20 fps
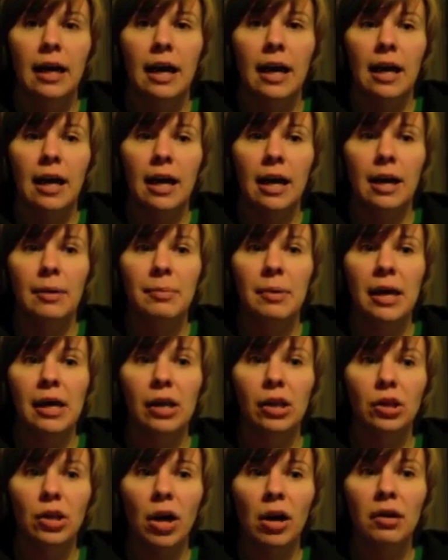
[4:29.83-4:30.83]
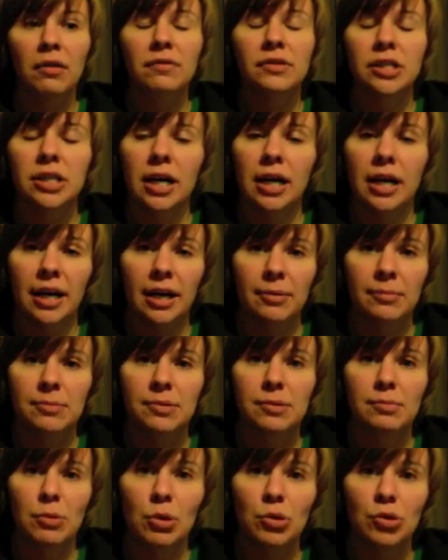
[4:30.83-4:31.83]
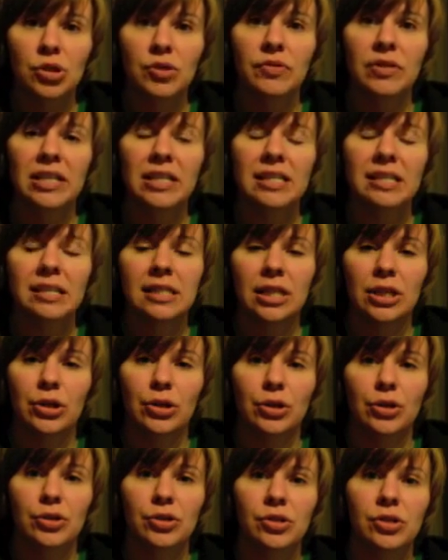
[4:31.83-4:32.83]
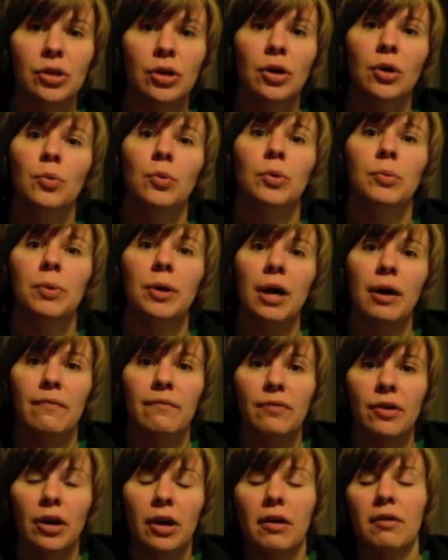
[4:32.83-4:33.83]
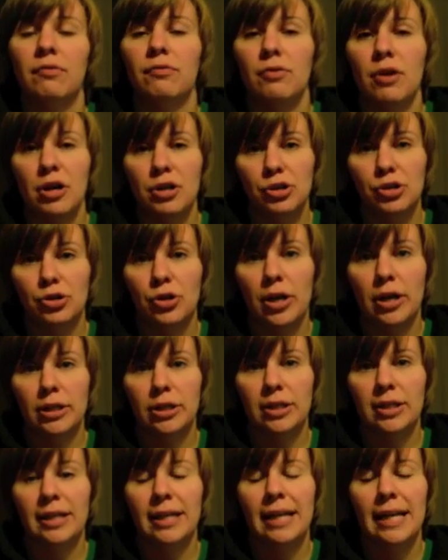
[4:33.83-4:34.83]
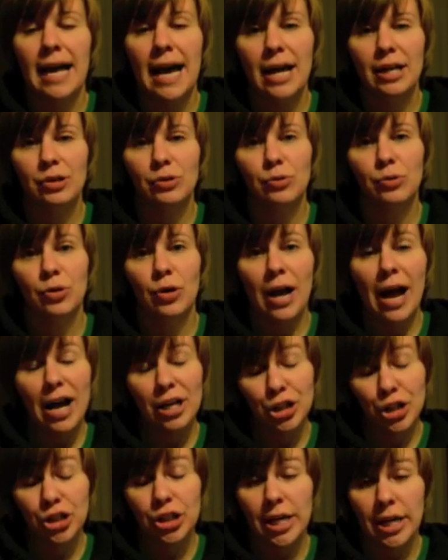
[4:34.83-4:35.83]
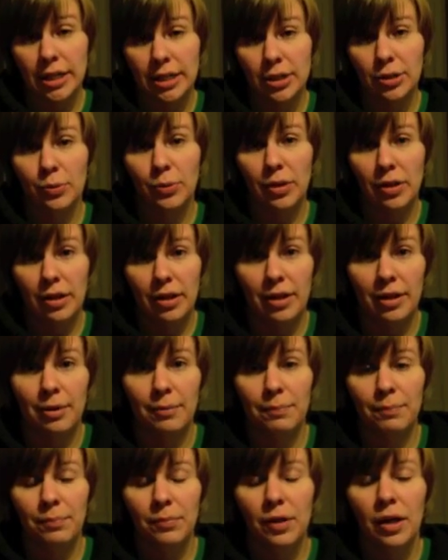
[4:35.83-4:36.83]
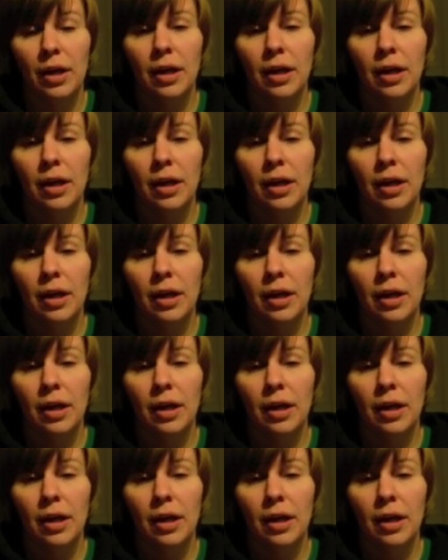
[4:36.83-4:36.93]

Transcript: And a lot of times, most of his sitters would become very frustrated and agitated with him.